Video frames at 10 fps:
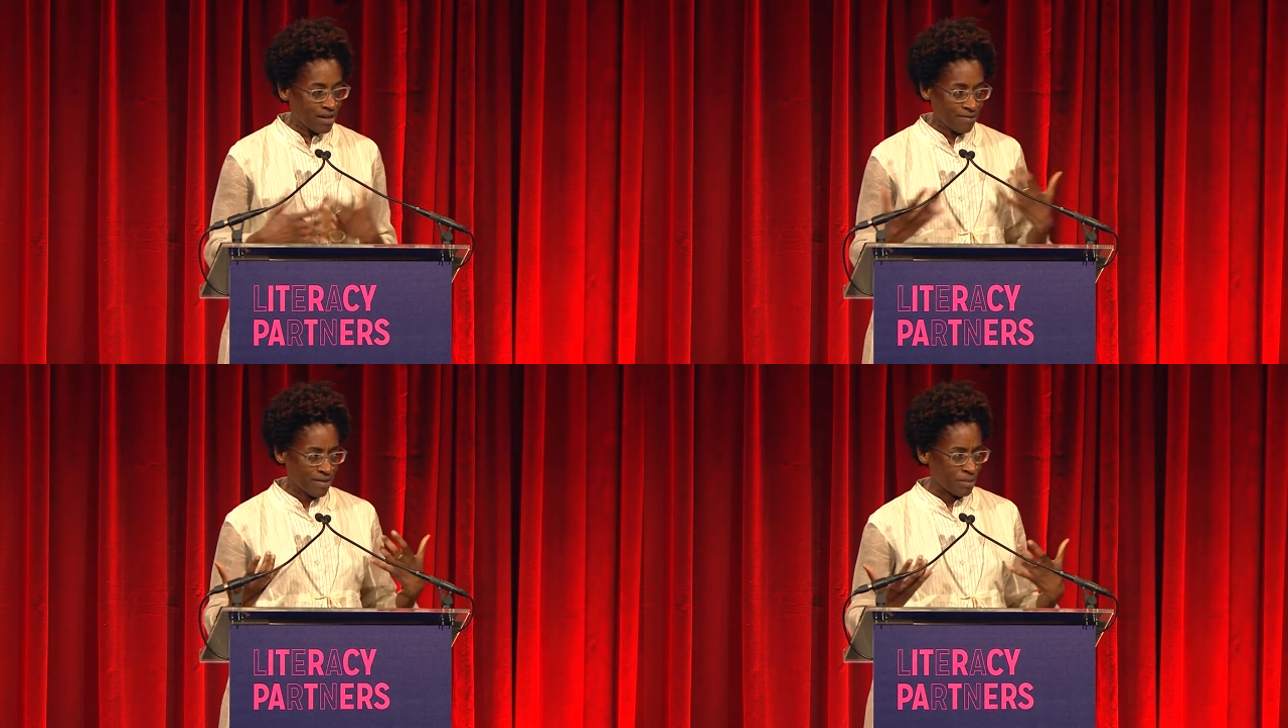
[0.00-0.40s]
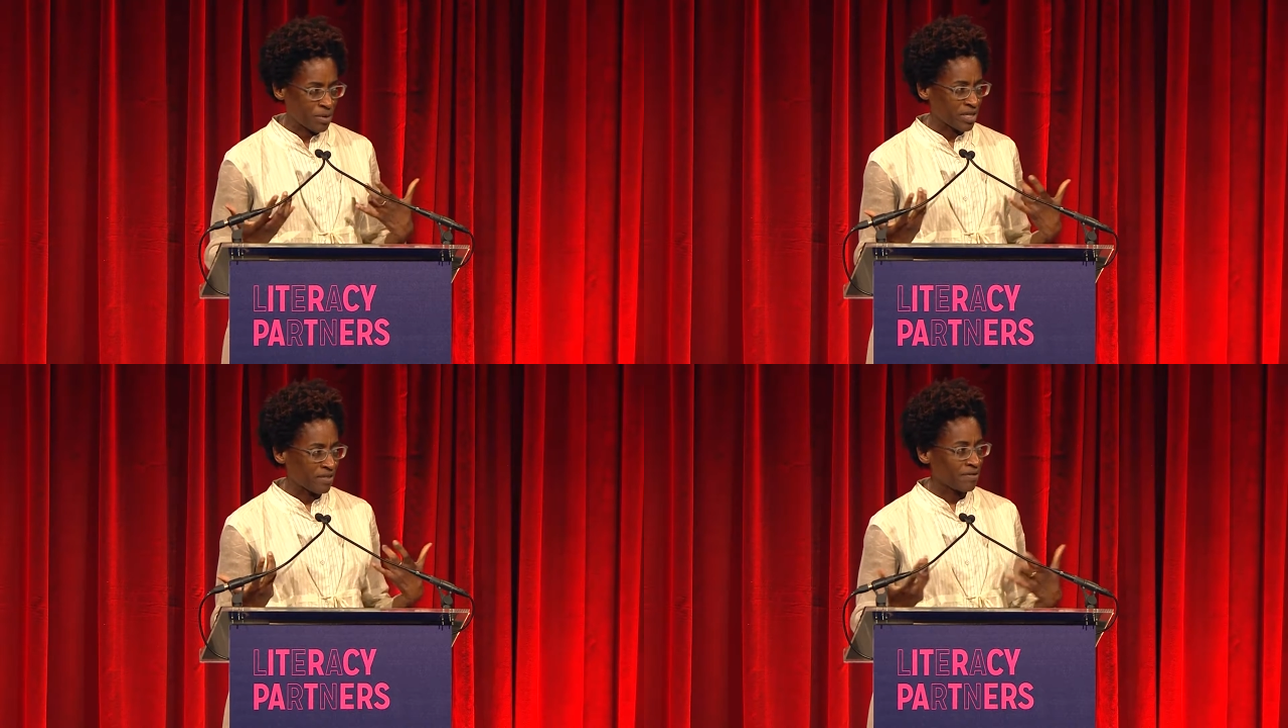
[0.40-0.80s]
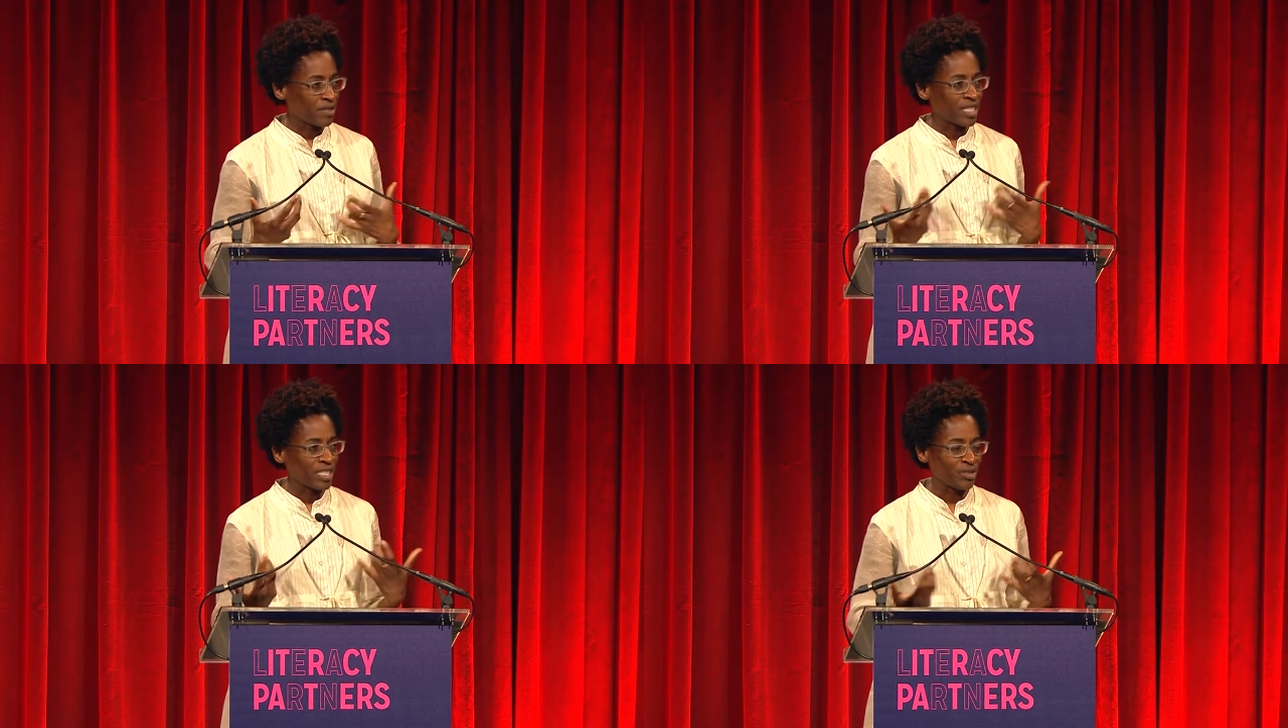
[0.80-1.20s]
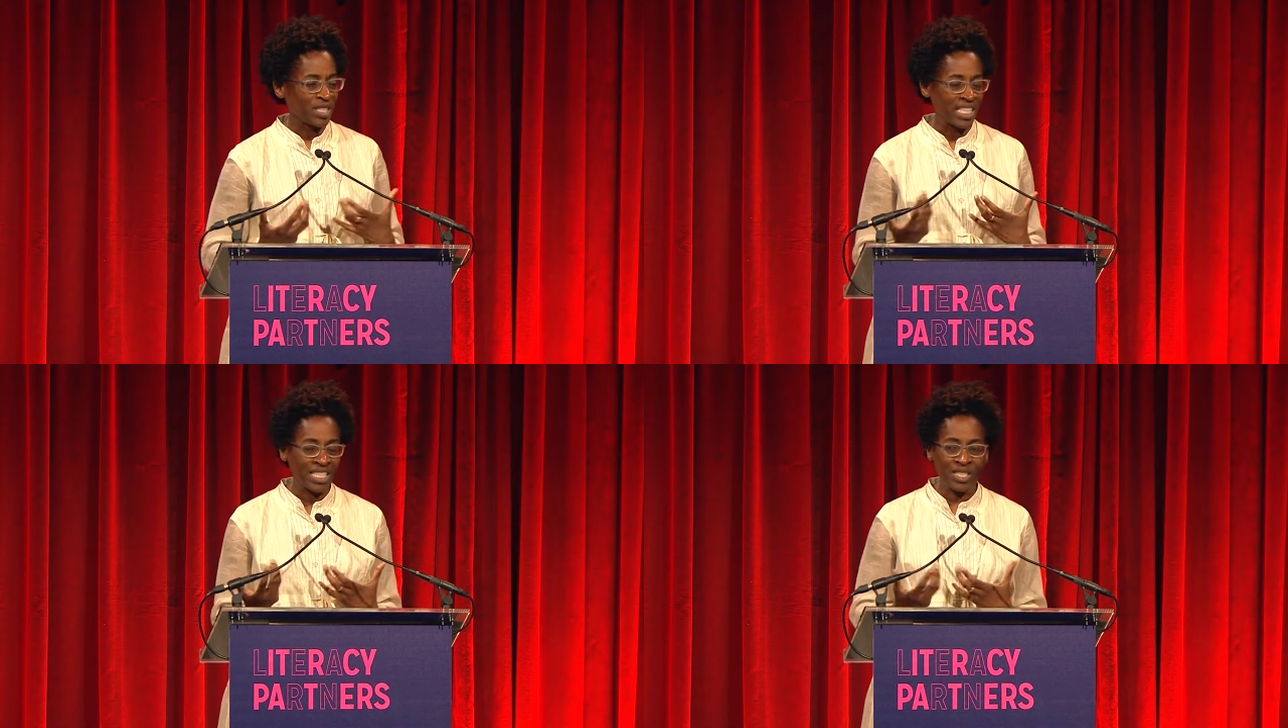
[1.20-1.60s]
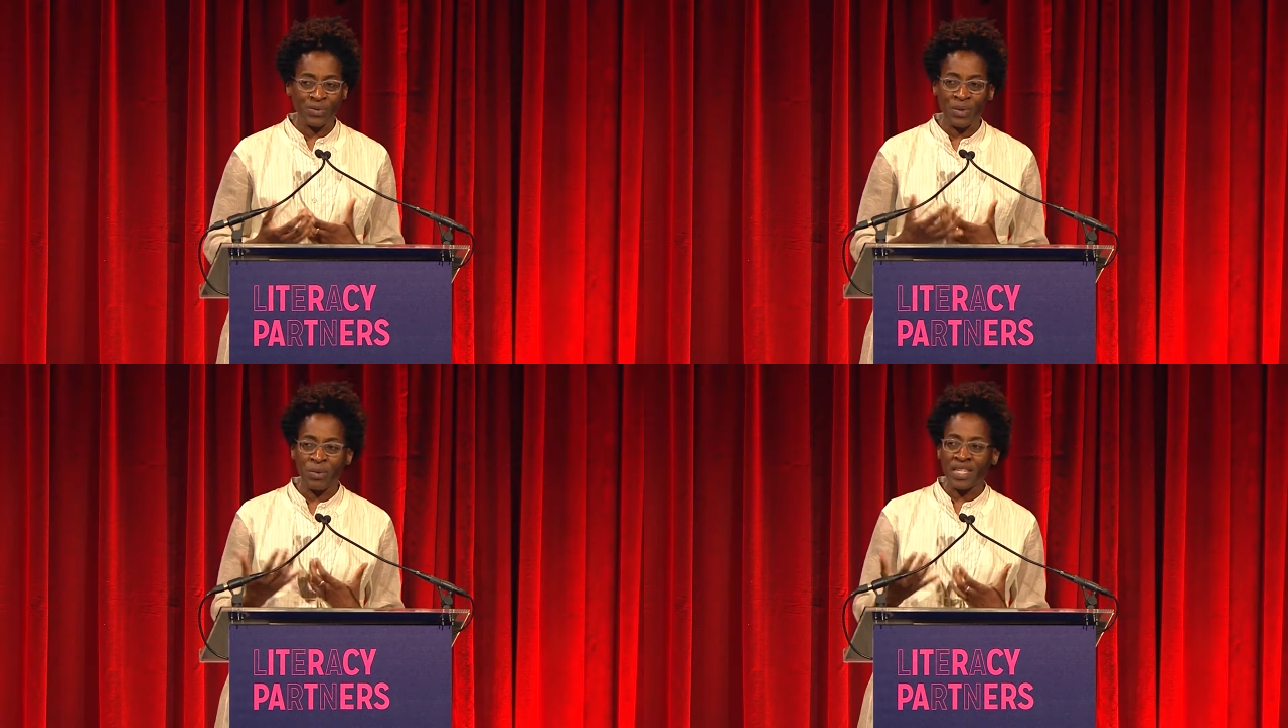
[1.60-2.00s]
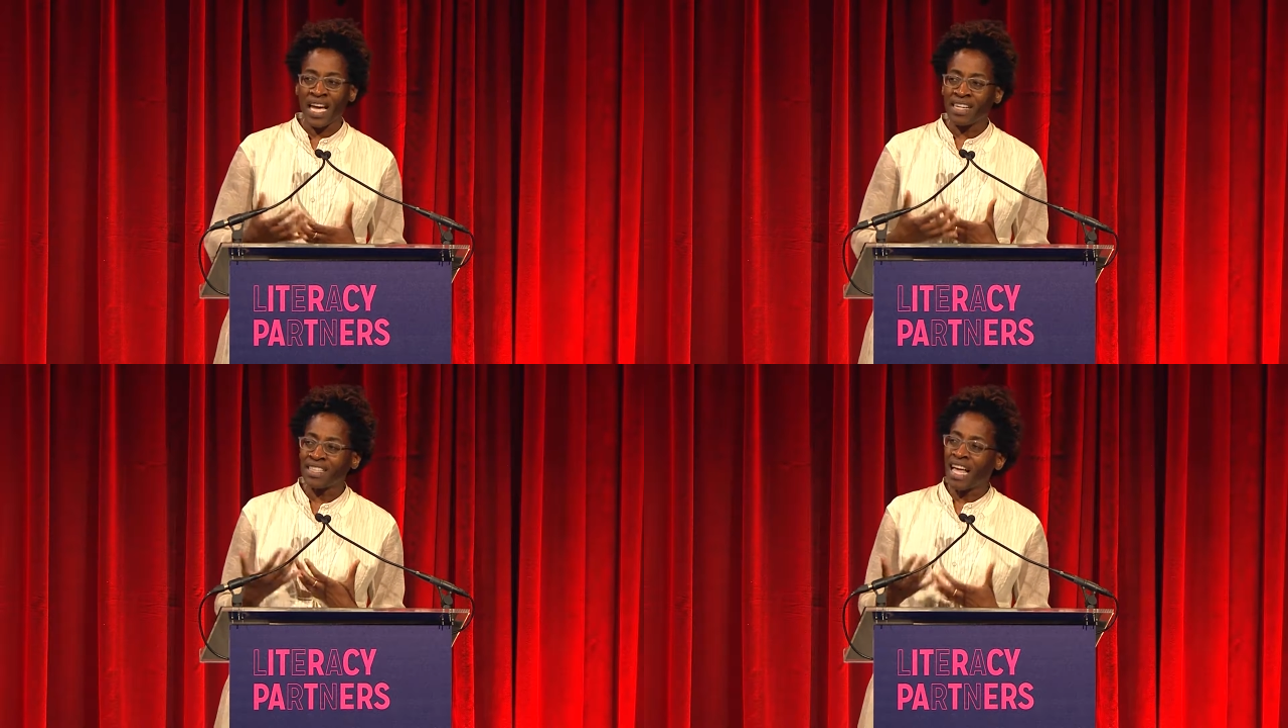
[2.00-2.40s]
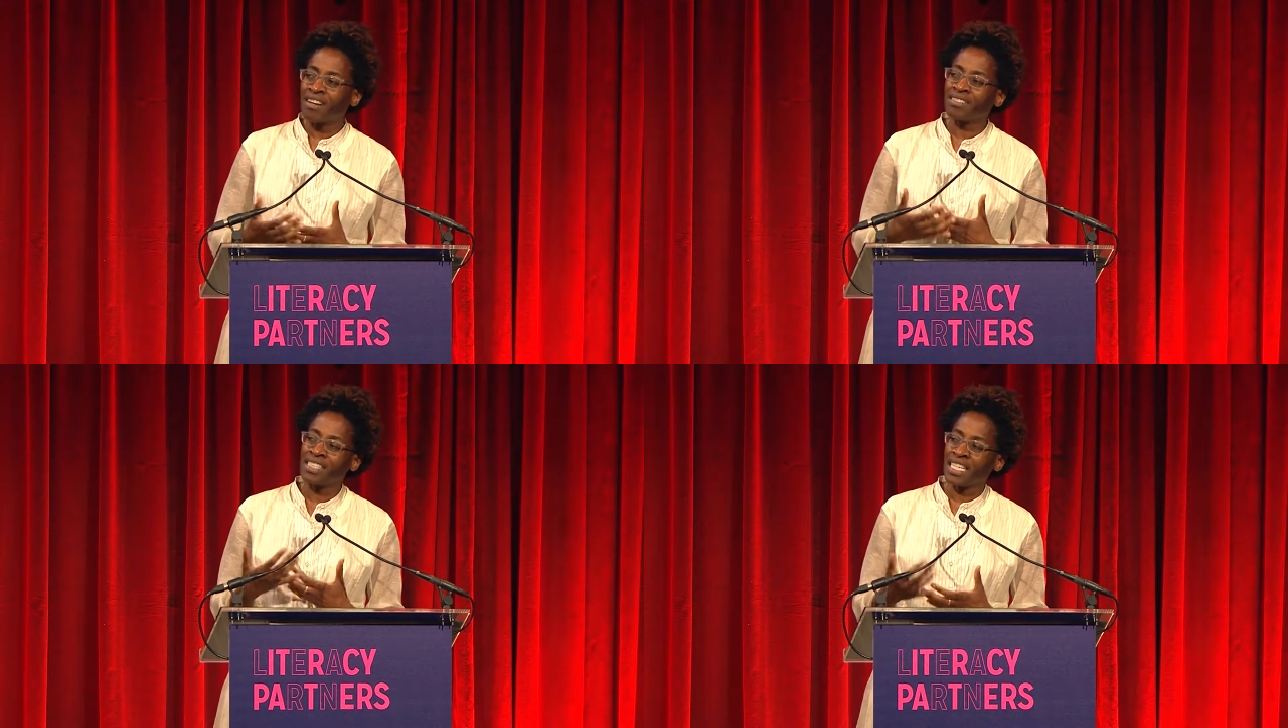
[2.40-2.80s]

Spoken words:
for more than 400 years, we were not allowed to